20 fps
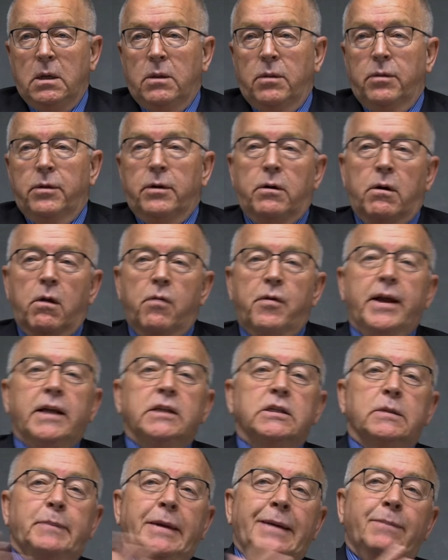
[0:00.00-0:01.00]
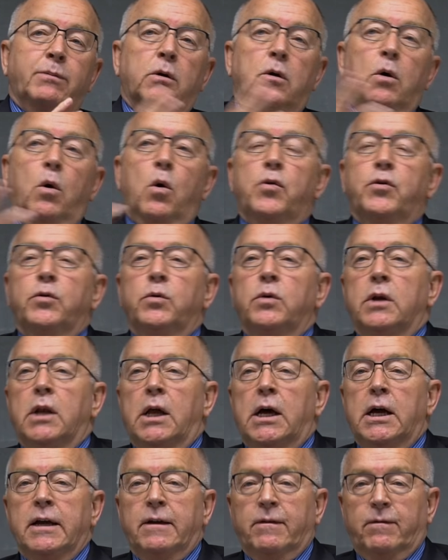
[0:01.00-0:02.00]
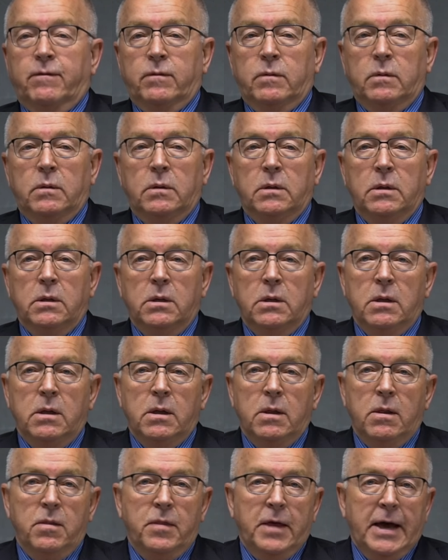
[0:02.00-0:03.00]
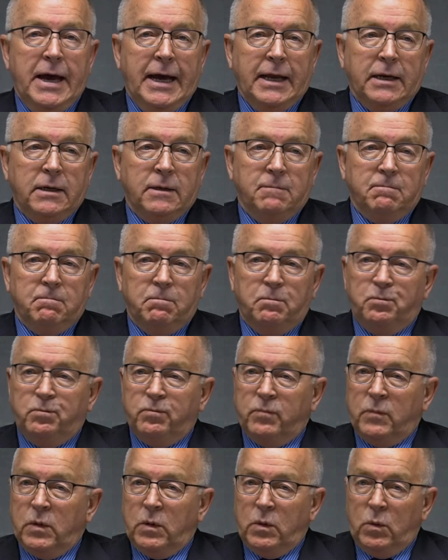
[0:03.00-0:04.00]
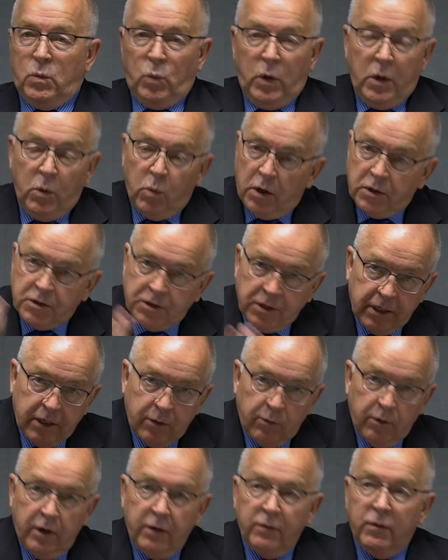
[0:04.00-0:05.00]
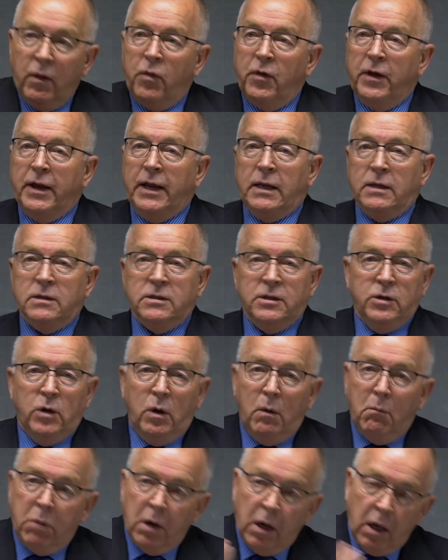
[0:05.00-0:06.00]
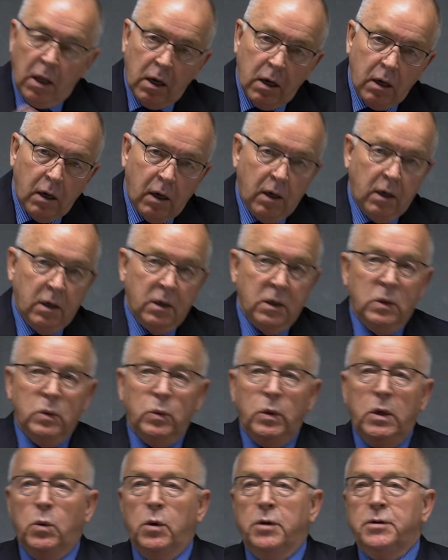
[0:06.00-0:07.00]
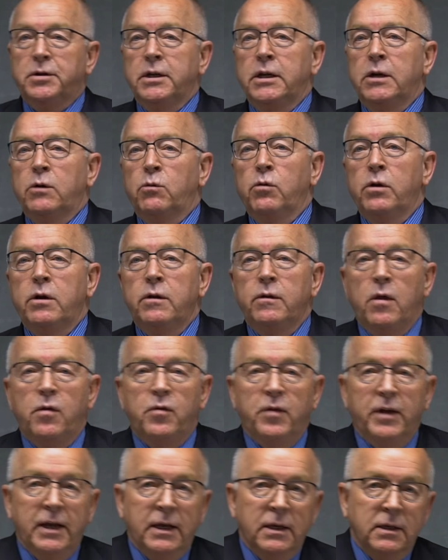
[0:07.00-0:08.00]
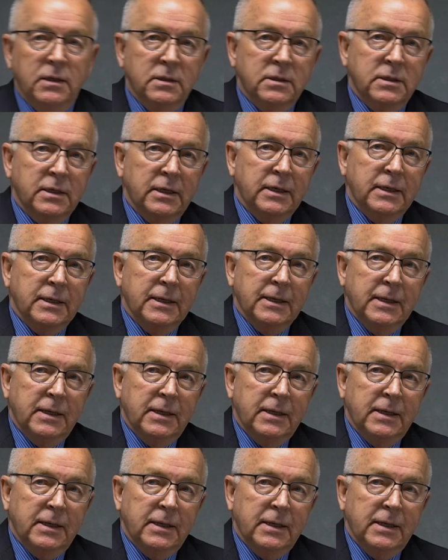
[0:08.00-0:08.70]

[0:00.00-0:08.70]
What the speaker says: there are things that people go through in life that we want to get rid of the things that don't belong. We want to get rid of the things that